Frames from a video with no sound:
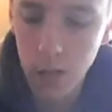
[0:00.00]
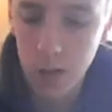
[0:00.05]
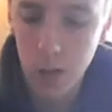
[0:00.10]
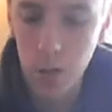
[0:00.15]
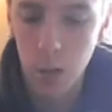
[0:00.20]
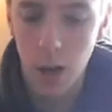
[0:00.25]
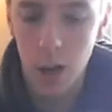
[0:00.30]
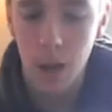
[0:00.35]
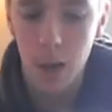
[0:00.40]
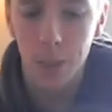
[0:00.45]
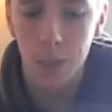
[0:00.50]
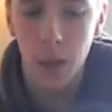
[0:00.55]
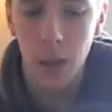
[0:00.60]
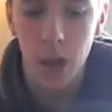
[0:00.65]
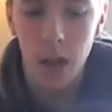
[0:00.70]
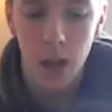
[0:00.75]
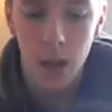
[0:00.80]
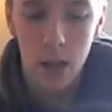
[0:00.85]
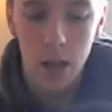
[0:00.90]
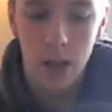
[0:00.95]
to
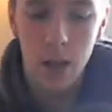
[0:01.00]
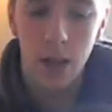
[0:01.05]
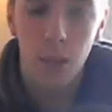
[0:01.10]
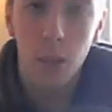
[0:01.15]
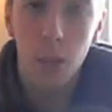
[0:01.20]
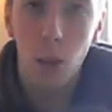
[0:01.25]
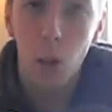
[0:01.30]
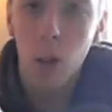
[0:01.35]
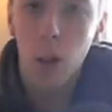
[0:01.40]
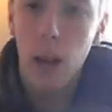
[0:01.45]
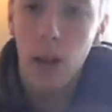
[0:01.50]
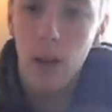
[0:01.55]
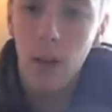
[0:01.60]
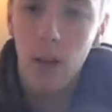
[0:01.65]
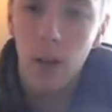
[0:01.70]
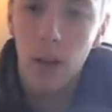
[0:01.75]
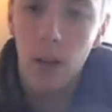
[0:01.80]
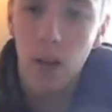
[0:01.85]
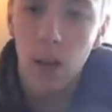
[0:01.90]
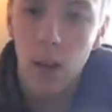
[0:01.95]
take the bolt
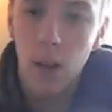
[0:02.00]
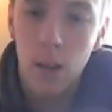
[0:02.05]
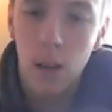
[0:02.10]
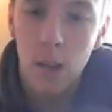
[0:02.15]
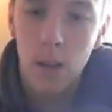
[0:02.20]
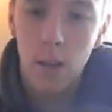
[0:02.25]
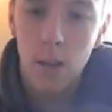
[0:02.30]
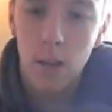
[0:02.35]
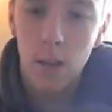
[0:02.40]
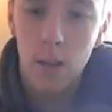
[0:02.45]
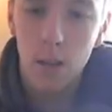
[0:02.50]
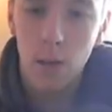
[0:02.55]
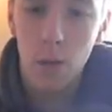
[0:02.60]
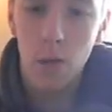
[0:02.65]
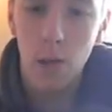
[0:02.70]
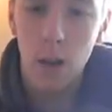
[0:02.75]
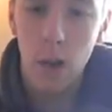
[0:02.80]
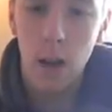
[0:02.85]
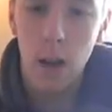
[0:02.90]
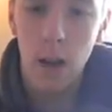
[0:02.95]
out. This is the
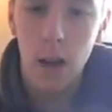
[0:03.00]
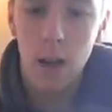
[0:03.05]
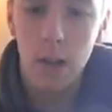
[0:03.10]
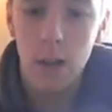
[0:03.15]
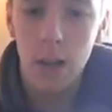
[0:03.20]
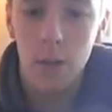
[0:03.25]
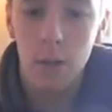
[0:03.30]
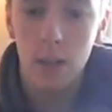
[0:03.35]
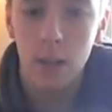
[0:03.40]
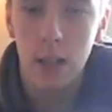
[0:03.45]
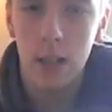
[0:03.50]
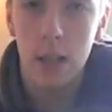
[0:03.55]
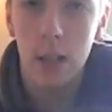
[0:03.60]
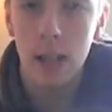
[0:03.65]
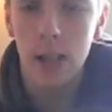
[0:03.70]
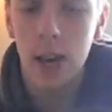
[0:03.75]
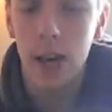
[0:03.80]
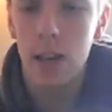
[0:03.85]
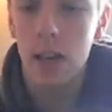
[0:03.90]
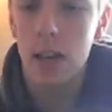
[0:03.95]
bolt here. I'm going to
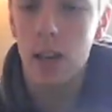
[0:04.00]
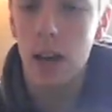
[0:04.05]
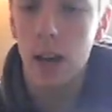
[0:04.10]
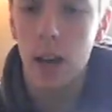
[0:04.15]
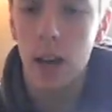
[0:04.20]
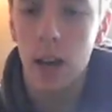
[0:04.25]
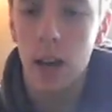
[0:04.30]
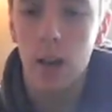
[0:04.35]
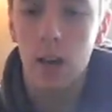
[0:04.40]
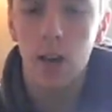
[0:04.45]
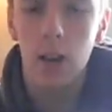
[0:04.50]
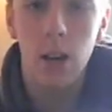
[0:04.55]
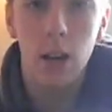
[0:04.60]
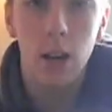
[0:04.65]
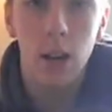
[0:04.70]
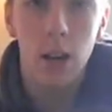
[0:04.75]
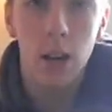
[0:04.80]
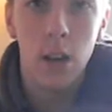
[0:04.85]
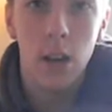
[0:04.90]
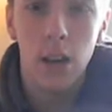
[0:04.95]
tell you how to take it out,
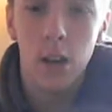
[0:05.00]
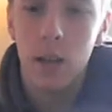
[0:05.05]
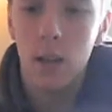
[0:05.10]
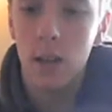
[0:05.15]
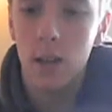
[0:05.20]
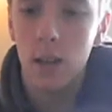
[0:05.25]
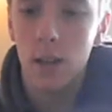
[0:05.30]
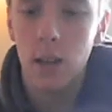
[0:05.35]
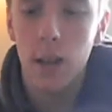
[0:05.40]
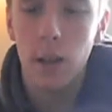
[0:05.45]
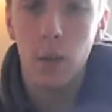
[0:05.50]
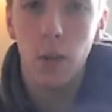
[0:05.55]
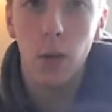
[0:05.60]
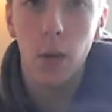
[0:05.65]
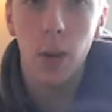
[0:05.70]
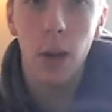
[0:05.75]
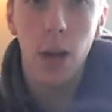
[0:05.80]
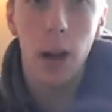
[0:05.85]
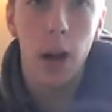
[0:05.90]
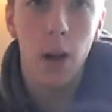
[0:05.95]

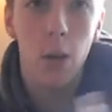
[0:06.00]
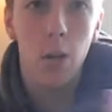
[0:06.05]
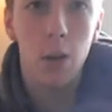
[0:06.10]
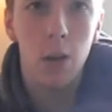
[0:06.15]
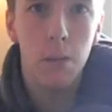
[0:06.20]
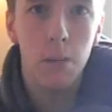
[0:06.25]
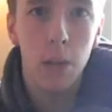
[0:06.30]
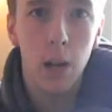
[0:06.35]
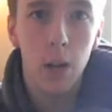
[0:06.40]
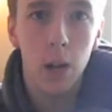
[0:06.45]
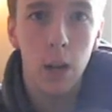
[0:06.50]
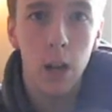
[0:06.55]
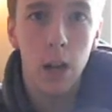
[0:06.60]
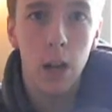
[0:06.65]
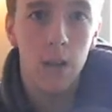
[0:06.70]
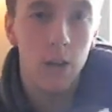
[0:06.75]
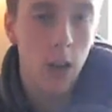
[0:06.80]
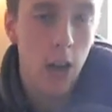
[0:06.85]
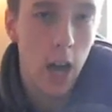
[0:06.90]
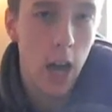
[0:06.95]
disassemble it, how to rebuild it
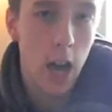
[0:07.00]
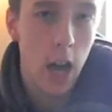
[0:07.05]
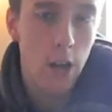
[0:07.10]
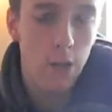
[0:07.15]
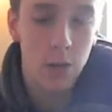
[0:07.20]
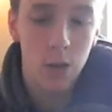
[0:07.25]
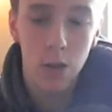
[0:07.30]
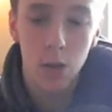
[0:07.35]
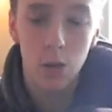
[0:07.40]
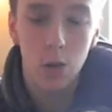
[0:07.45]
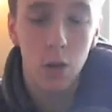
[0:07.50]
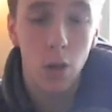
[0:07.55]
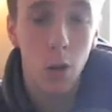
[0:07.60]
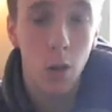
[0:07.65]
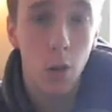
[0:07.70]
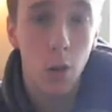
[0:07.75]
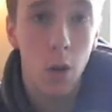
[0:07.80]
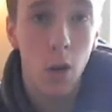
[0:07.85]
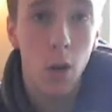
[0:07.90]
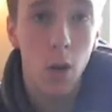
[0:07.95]
if you have to, show
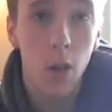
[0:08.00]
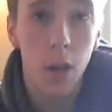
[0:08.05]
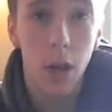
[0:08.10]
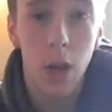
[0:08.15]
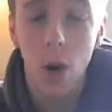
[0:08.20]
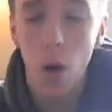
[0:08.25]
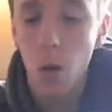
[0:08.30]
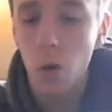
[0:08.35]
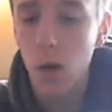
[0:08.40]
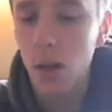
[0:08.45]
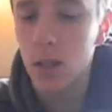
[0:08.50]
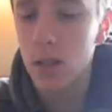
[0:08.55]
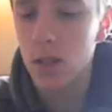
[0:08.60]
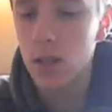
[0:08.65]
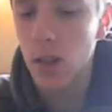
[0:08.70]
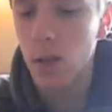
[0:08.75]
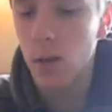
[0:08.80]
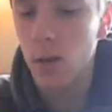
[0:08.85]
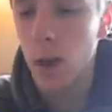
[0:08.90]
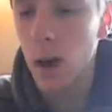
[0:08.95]
you where all the O-rings and
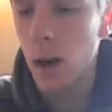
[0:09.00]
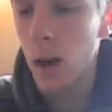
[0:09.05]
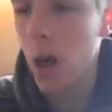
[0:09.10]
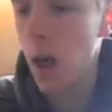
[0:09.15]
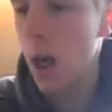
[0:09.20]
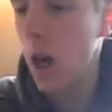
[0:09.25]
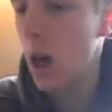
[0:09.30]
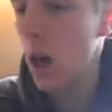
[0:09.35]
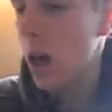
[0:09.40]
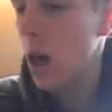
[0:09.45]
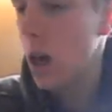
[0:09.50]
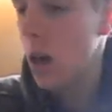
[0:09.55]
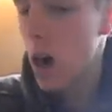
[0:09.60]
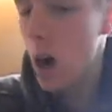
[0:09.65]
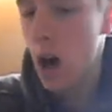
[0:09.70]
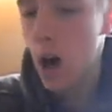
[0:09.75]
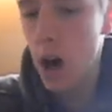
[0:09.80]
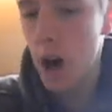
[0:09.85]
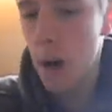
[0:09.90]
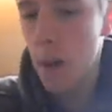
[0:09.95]
stuff are out.
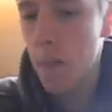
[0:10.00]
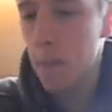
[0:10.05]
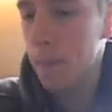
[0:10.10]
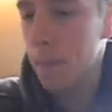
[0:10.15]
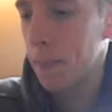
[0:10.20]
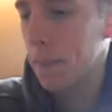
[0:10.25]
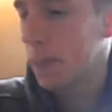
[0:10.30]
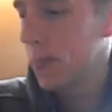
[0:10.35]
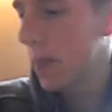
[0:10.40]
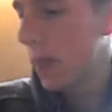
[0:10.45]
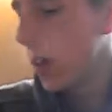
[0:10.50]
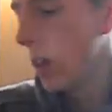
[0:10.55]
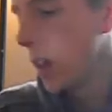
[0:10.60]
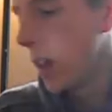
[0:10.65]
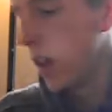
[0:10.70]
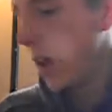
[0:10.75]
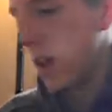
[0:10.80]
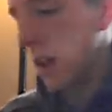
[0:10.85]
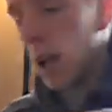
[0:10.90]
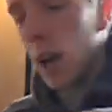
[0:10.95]

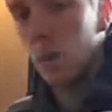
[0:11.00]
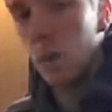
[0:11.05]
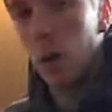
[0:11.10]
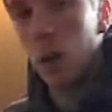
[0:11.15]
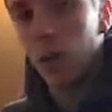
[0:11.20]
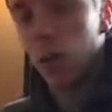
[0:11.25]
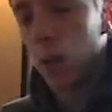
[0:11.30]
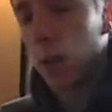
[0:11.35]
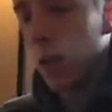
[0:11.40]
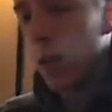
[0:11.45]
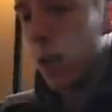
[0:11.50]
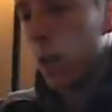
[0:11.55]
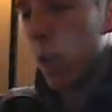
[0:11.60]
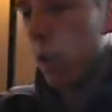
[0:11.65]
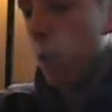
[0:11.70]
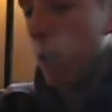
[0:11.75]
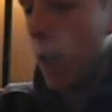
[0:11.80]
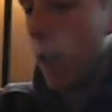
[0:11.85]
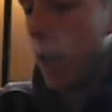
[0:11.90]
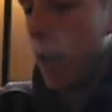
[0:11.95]
I got my little kit
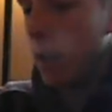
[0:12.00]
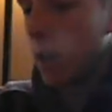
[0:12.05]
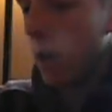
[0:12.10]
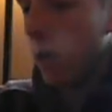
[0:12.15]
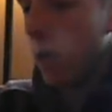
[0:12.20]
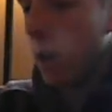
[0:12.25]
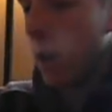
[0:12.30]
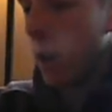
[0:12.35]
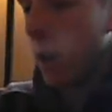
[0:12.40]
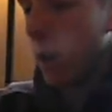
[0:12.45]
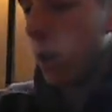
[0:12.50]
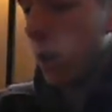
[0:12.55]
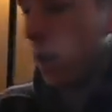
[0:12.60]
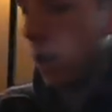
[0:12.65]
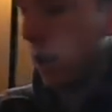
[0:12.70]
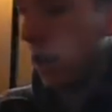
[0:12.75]
here that has all my